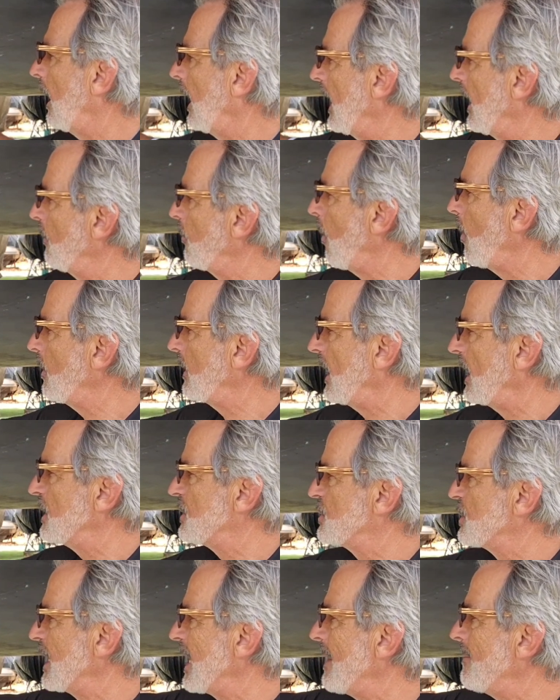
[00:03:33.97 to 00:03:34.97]
it won't get
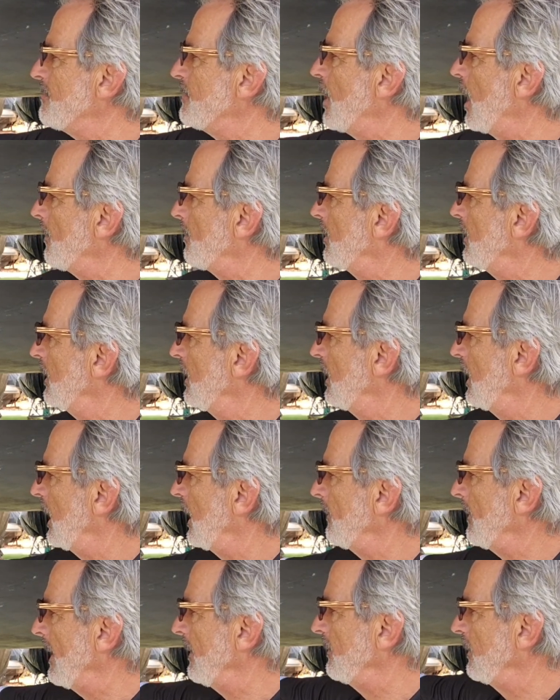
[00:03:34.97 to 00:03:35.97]
jammed up
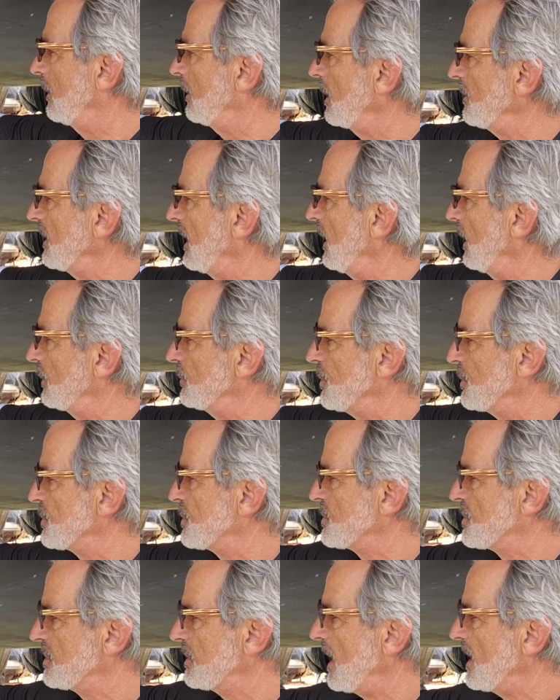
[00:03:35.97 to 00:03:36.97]
around the cut. It'll just
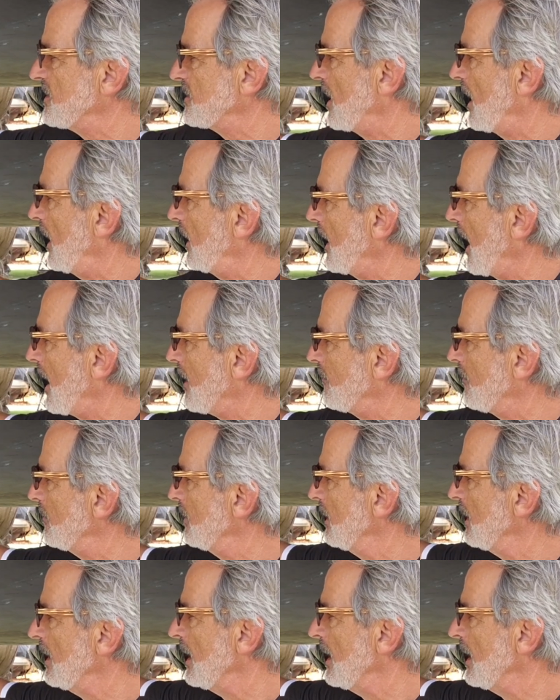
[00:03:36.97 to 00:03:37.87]
slice the hell out of it.